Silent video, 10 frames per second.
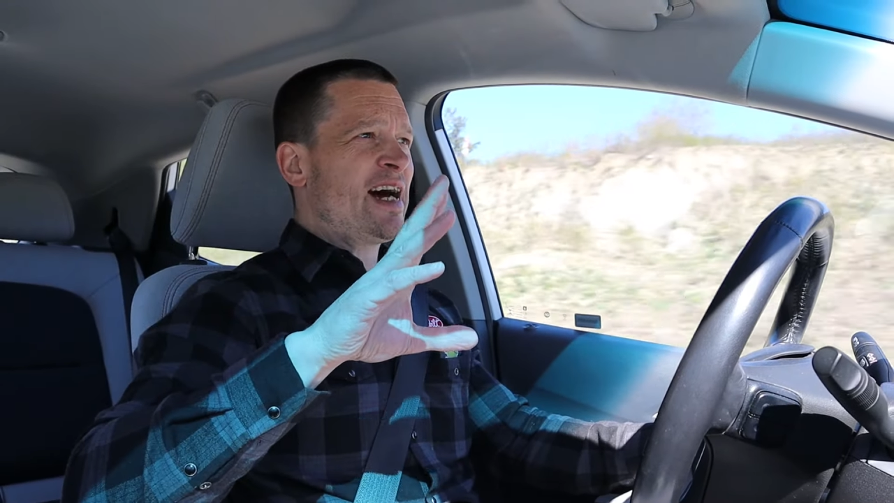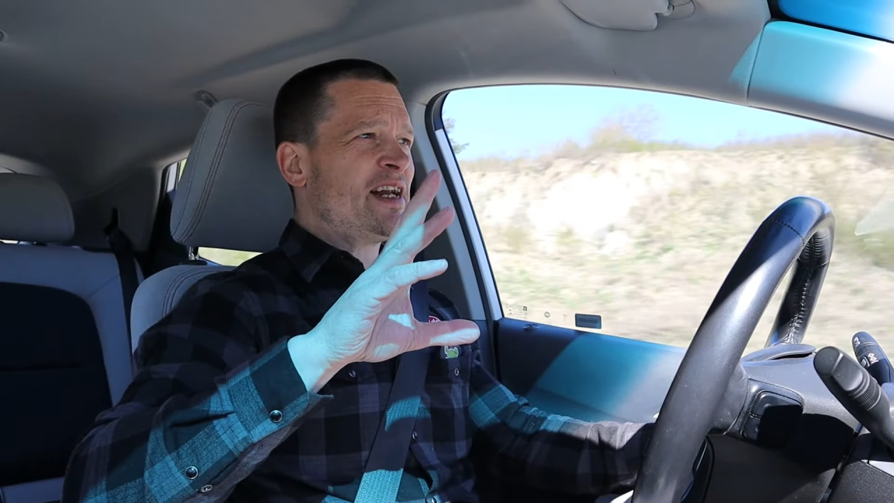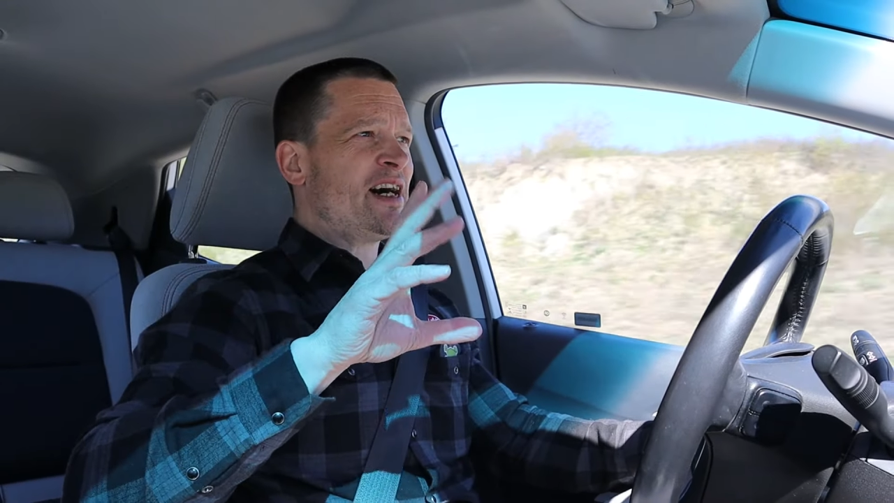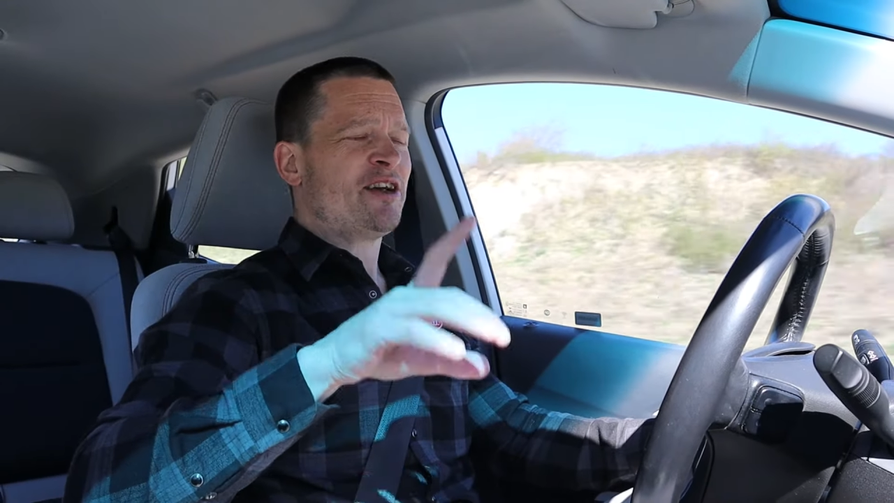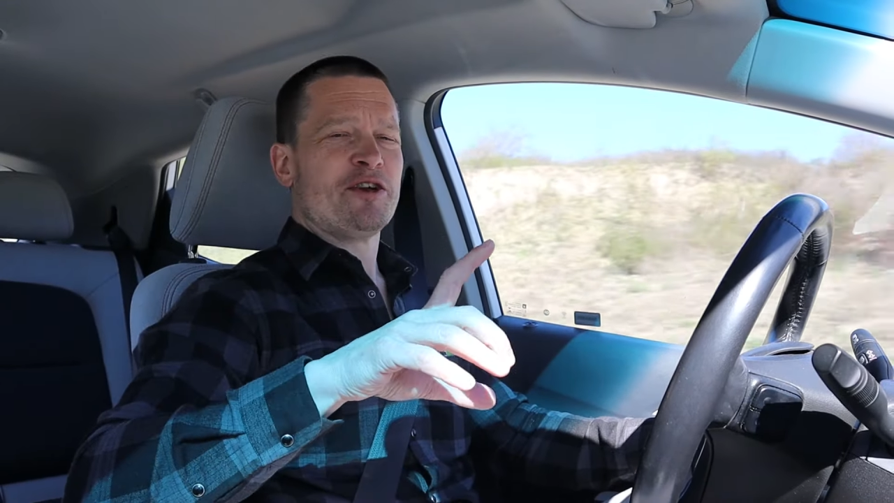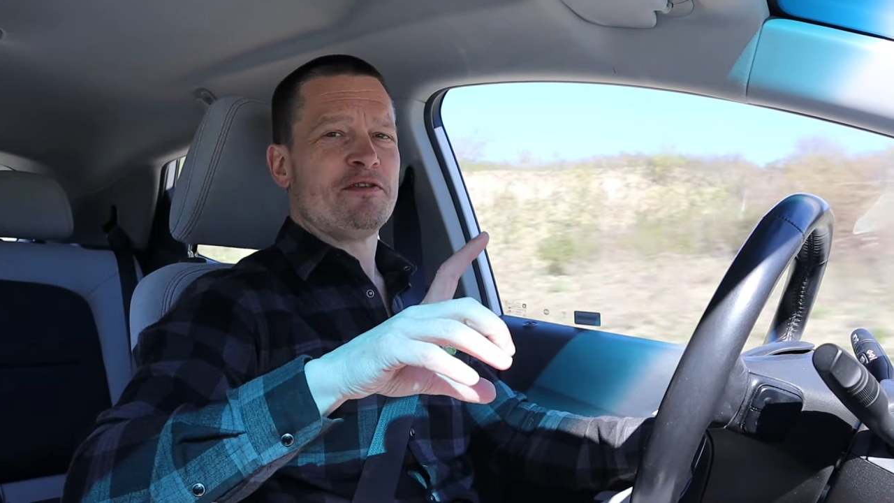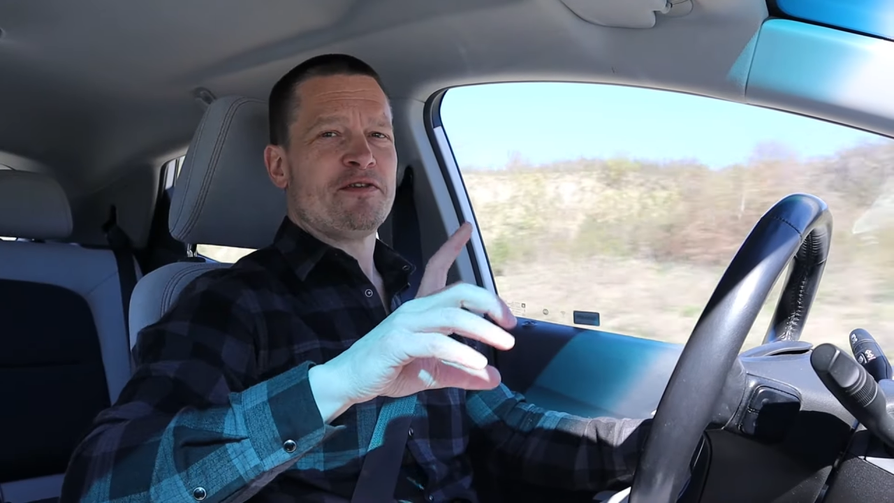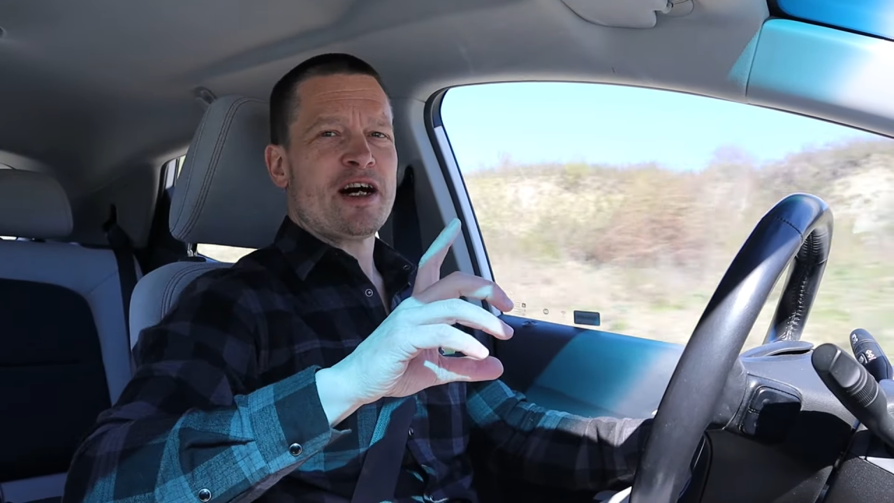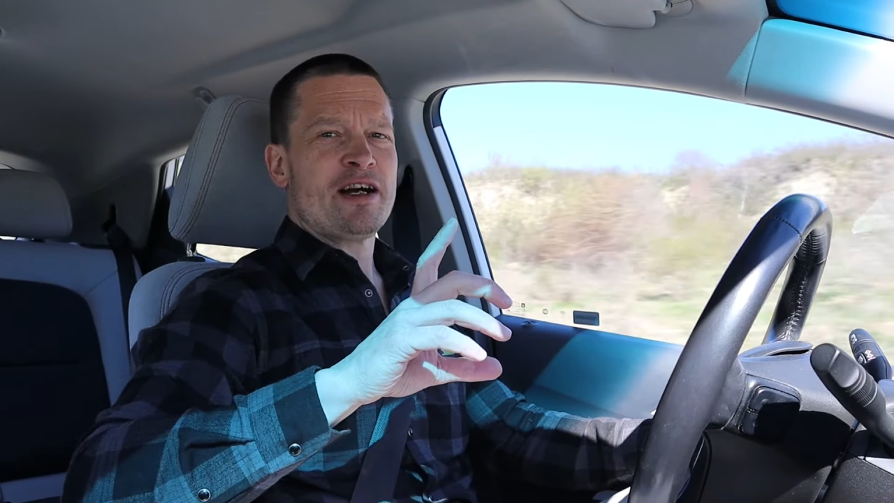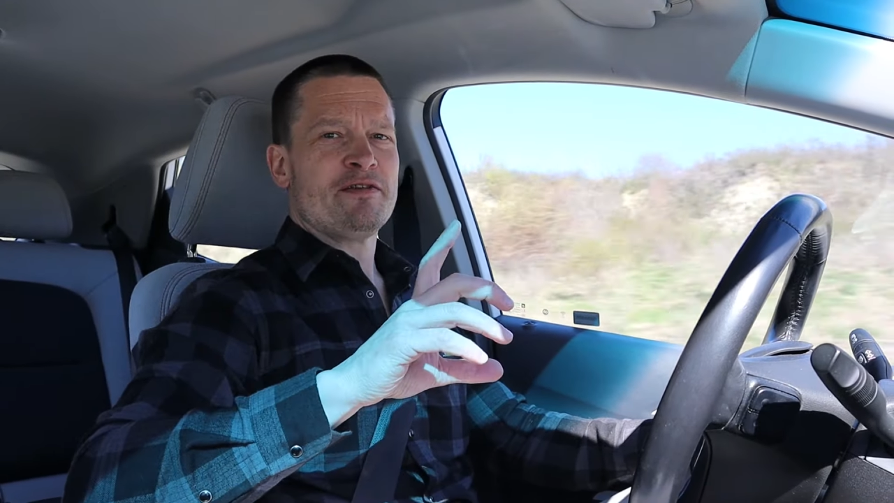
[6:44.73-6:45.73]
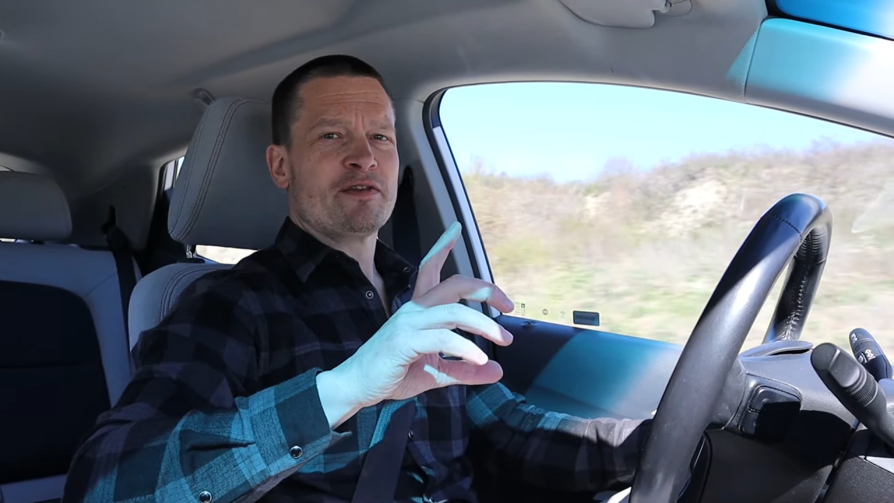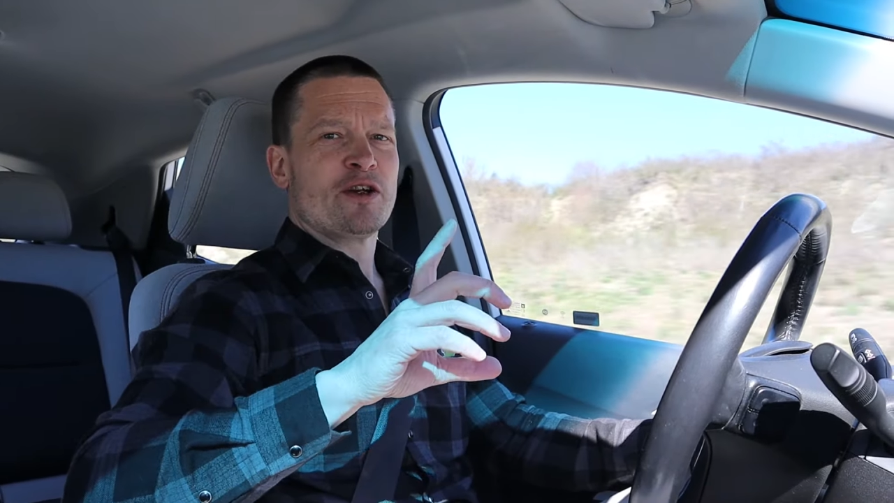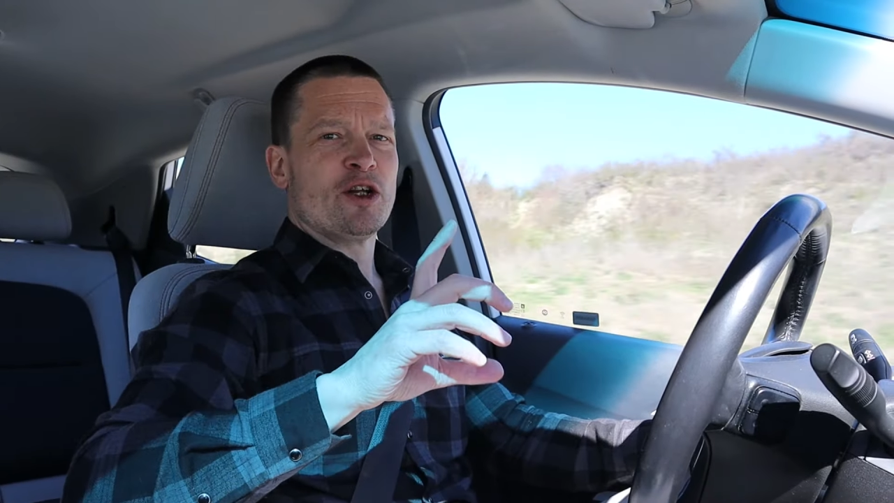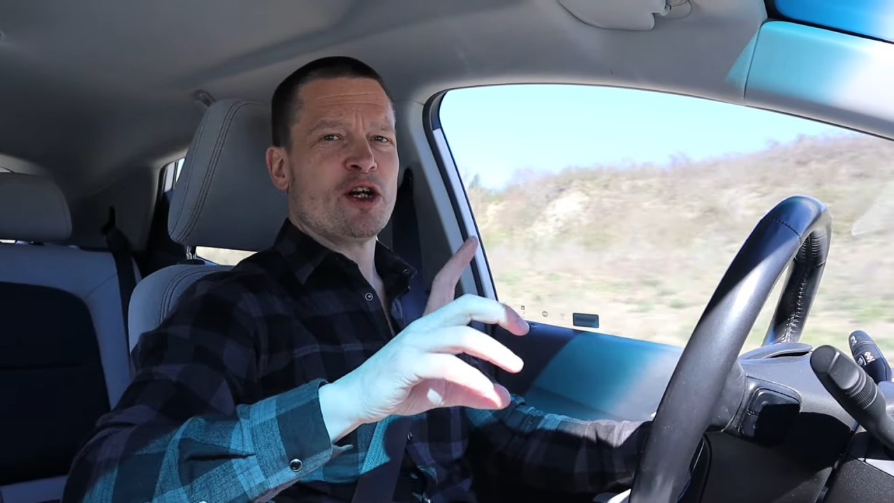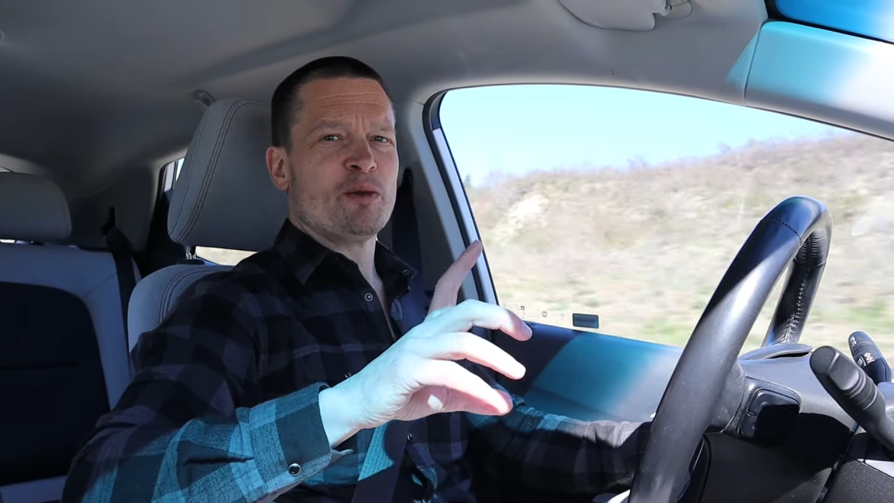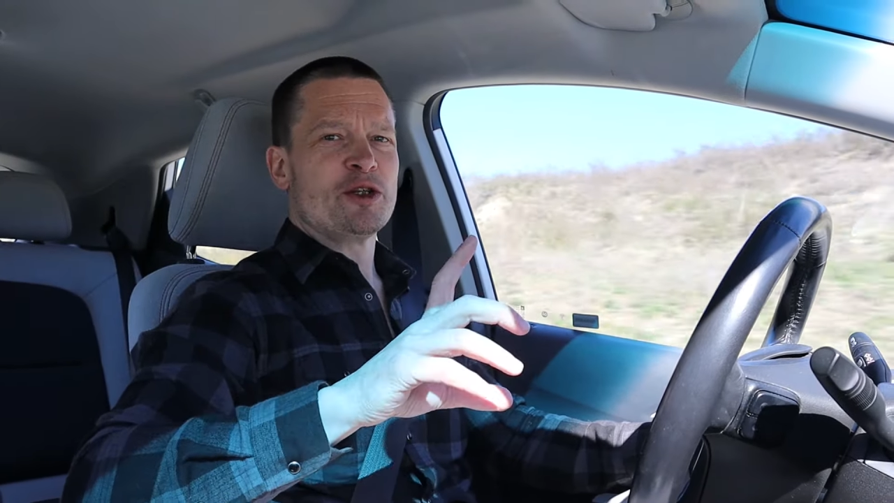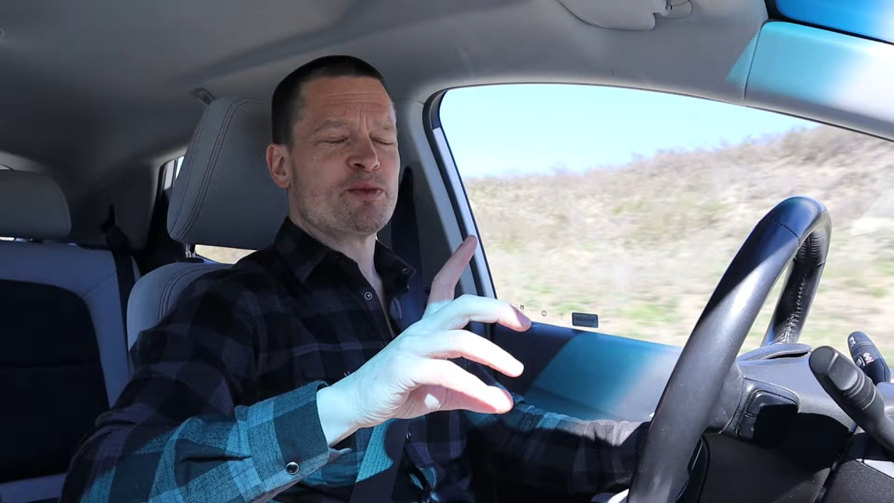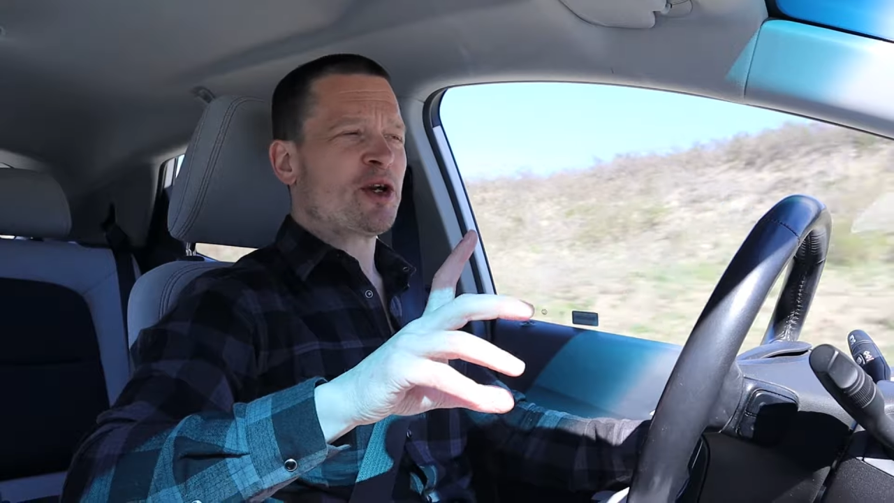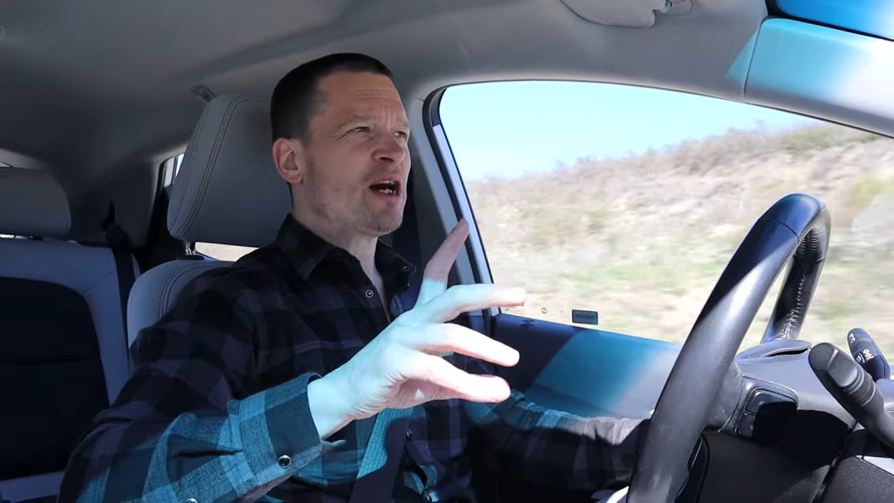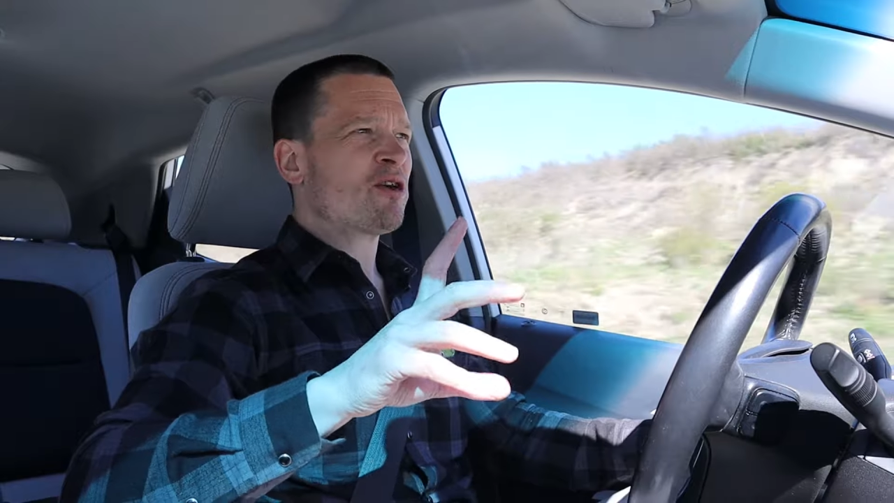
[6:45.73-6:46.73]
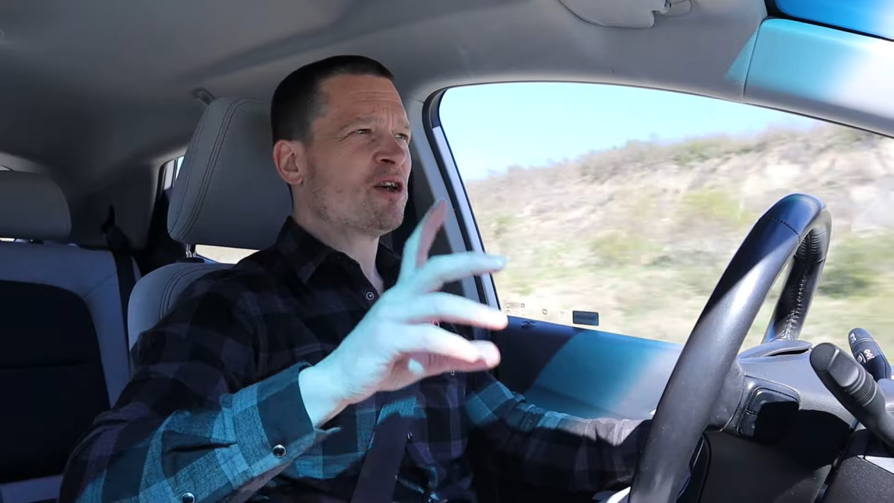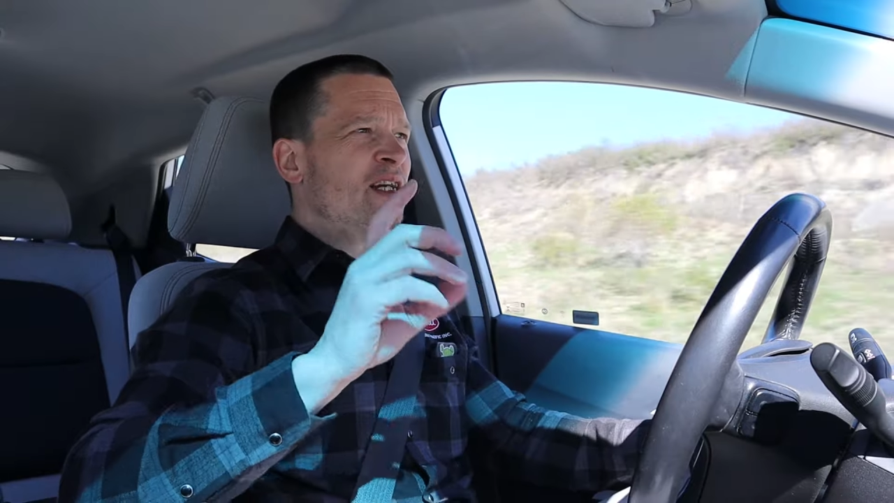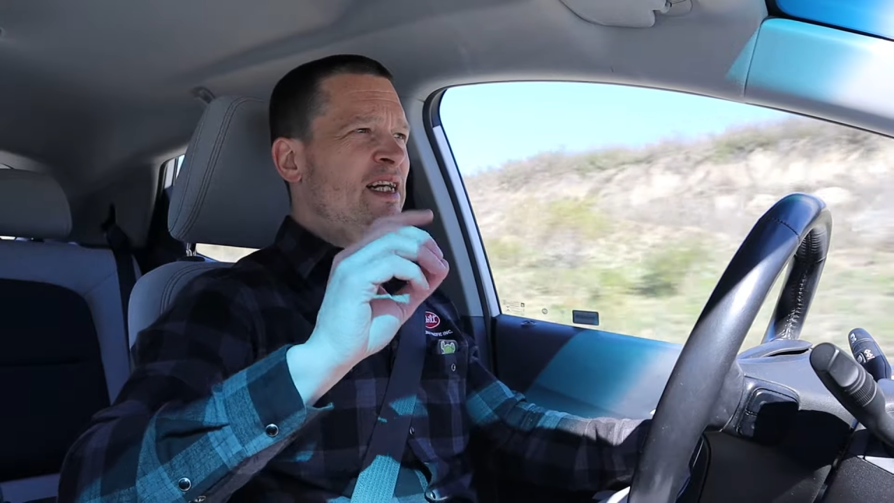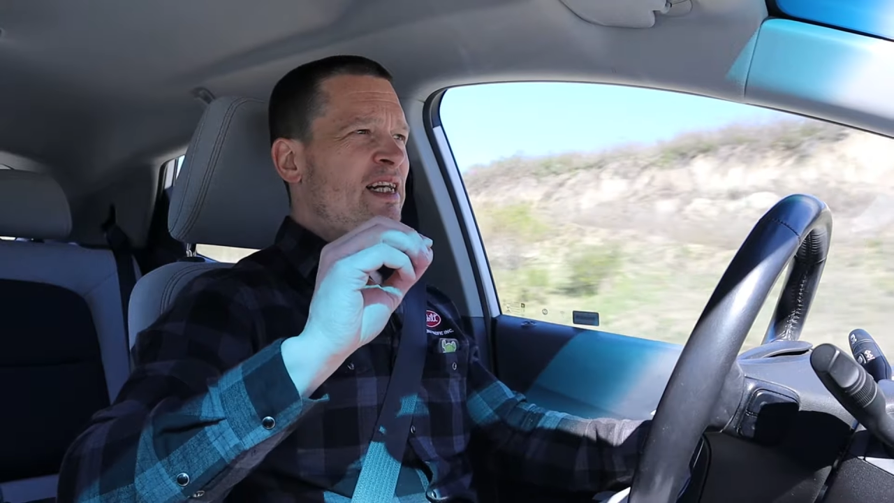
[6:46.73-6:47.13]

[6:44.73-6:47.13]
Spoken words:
at 105 kilometers per hour,